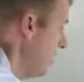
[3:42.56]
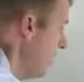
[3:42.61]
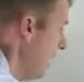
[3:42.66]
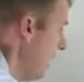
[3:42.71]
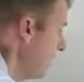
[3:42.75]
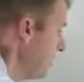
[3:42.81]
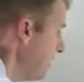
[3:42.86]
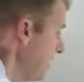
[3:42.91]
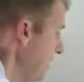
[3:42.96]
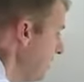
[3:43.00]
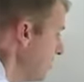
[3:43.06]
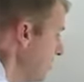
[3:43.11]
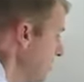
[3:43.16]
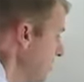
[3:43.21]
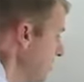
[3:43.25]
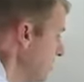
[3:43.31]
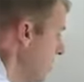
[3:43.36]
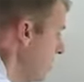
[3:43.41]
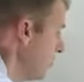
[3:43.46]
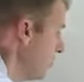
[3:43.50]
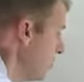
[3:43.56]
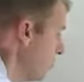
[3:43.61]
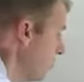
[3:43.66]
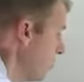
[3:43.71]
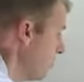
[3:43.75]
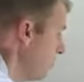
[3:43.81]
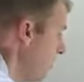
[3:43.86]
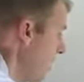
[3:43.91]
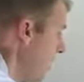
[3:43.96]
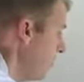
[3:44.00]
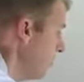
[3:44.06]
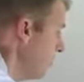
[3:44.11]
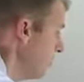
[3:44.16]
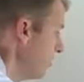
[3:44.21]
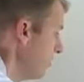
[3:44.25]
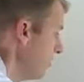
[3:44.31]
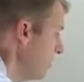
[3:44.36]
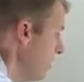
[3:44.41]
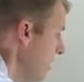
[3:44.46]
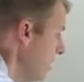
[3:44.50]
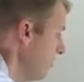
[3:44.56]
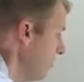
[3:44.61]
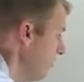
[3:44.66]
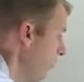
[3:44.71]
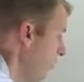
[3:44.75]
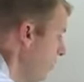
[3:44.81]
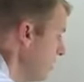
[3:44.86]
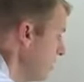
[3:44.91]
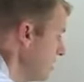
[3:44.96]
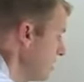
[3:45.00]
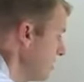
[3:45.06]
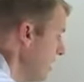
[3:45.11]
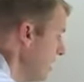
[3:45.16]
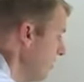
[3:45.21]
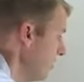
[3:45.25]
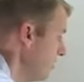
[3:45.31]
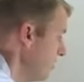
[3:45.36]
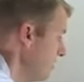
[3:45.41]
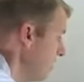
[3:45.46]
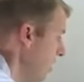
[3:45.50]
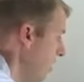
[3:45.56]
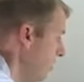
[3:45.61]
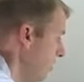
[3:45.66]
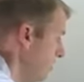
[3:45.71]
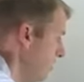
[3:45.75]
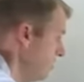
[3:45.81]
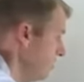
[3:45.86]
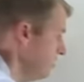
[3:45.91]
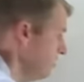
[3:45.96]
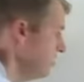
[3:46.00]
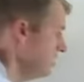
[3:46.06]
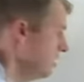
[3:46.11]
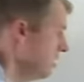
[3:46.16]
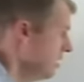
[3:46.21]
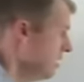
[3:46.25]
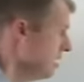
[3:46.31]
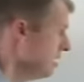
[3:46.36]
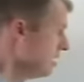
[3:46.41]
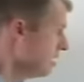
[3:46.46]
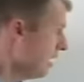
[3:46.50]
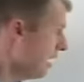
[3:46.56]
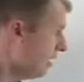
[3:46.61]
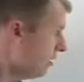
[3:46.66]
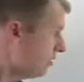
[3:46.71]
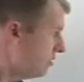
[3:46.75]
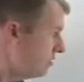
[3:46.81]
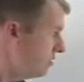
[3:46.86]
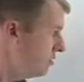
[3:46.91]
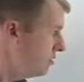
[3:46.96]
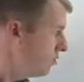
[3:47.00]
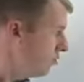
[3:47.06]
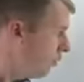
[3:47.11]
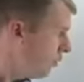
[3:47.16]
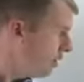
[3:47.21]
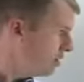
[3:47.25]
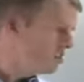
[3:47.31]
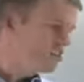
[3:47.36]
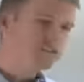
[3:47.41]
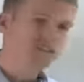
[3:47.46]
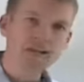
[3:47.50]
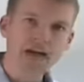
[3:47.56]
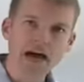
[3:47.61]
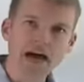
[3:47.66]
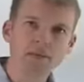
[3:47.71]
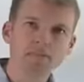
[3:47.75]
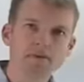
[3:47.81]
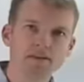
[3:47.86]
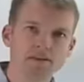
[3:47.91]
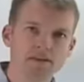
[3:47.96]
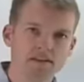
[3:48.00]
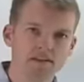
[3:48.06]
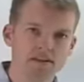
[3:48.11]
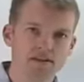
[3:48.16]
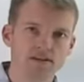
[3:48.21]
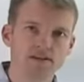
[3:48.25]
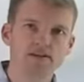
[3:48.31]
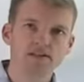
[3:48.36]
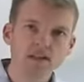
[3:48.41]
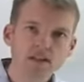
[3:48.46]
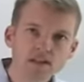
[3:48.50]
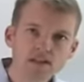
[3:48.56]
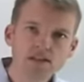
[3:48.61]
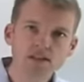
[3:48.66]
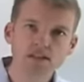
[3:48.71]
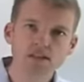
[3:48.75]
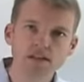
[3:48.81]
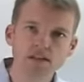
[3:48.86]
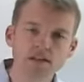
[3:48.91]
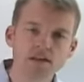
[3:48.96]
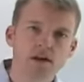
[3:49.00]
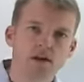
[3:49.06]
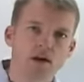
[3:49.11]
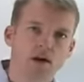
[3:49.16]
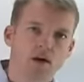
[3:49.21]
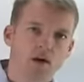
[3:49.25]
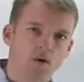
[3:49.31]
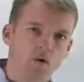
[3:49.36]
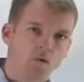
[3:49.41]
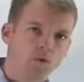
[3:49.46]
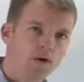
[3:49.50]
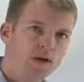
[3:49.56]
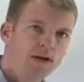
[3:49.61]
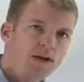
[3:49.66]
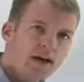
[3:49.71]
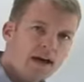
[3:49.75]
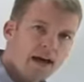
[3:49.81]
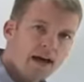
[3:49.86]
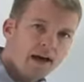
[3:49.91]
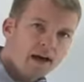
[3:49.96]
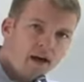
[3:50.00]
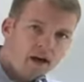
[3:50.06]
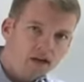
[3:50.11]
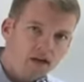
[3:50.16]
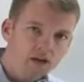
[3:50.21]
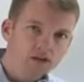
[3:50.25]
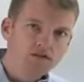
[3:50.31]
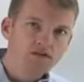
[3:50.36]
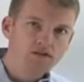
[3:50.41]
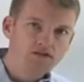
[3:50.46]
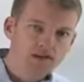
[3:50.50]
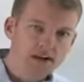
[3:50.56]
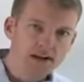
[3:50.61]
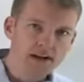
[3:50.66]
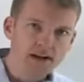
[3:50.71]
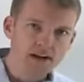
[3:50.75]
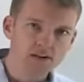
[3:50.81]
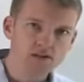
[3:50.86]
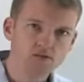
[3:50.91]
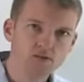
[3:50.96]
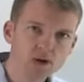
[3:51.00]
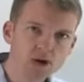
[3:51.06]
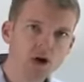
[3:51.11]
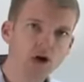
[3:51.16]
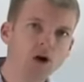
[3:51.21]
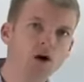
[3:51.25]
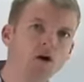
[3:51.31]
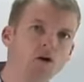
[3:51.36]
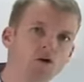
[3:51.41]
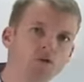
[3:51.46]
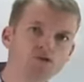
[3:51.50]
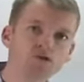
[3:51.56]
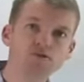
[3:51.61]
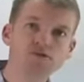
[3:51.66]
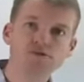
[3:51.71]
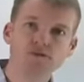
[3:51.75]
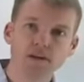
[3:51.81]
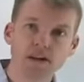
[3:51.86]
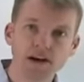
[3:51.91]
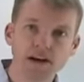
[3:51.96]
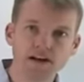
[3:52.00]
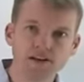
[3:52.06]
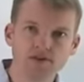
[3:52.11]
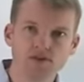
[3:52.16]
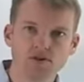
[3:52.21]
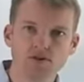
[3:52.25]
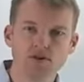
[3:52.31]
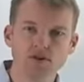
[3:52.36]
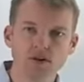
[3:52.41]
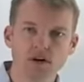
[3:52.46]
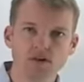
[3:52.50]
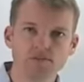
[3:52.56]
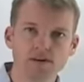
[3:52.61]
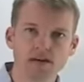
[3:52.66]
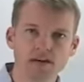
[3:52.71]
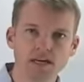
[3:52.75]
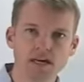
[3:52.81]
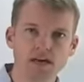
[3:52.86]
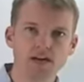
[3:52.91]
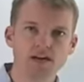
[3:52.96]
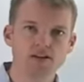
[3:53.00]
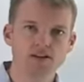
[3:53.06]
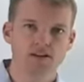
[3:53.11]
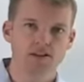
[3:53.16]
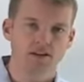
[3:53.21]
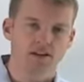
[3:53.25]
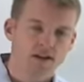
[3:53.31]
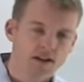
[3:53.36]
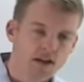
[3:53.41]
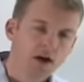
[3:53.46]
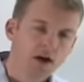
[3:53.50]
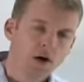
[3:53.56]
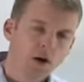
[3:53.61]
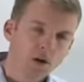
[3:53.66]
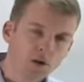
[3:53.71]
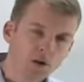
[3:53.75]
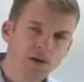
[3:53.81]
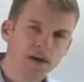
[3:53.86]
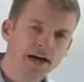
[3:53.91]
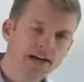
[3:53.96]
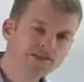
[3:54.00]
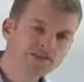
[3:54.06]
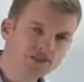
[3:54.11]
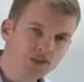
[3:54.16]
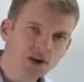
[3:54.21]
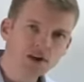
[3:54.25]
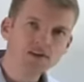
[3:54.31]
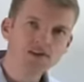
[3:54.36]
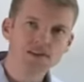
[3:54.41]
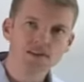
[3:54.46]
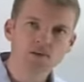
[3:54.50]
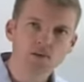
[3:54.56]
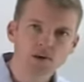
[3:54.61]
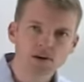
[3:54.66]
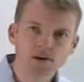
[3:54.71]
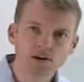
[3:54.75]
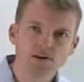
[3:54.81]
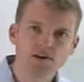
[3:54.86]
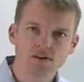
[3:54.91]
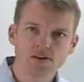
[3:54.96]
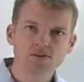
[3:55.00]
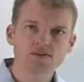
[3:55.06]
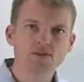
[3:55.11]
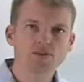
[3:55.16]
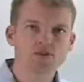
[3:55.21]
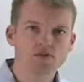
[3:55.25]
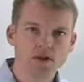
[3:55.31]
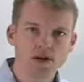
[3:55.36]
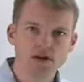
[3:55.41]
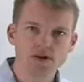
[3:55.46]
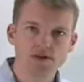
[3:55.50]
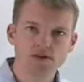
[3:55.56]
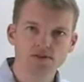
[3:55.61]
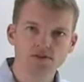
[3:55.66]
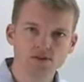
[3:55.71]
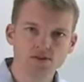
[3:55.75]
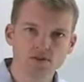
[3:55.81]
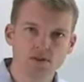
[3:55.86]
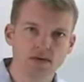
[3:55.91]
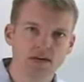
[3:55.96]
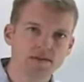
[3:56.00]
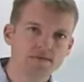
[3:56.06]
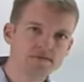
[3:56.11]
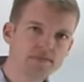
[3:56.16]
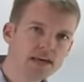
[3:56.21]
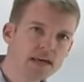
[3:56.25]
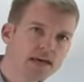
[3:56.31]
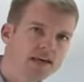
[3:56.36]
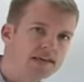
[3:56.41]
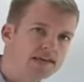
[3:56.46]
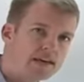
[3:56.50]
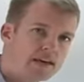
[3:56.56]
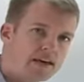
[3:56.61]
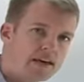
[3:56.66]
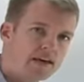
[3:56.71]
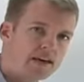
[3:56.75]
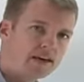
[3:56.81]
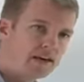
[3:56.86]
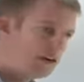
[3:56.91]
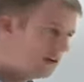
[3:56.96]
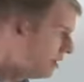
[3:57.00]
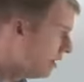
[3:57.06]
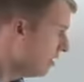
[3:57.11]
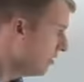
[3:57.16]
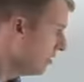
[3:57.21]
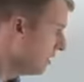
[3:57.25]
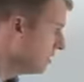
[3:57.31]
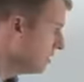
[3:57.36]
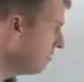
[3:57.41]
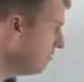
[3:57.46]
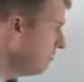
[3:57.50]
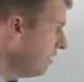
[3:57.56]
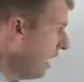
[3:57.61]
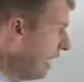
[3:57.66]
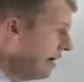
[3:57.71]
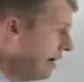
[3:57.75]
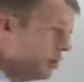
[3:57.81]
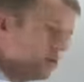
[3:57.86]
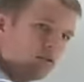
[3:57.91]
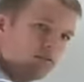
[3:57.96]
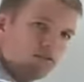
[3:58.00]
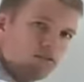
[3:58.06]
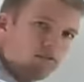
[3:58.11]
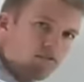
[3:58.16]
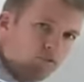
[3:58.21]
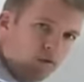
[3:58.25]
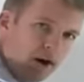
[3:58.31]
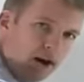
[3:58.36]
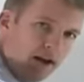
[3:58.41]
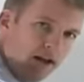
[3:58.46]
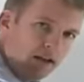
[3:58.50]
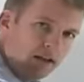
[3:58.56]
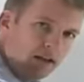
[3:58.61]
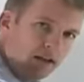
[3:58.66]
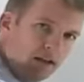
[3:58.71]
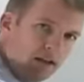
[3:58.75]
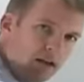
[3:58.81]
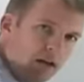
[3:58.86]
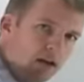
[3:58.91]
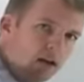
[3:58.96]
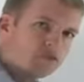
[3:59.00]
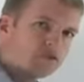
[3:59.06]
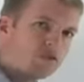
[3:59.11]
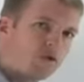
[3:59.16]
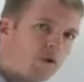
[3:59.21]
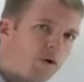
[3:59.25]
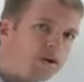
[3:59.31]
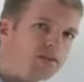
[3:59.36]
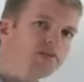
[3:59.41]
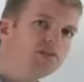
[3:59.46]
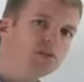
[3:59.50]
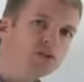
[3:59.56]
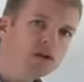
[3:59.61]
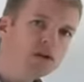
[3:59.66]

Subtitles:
at the end of the summer with $547. Now, what just happened here? Essentially, we held francs. We owned francs during our vacation. Well, that's largely what a currency trader is doing. If they think that the value of the franc is going to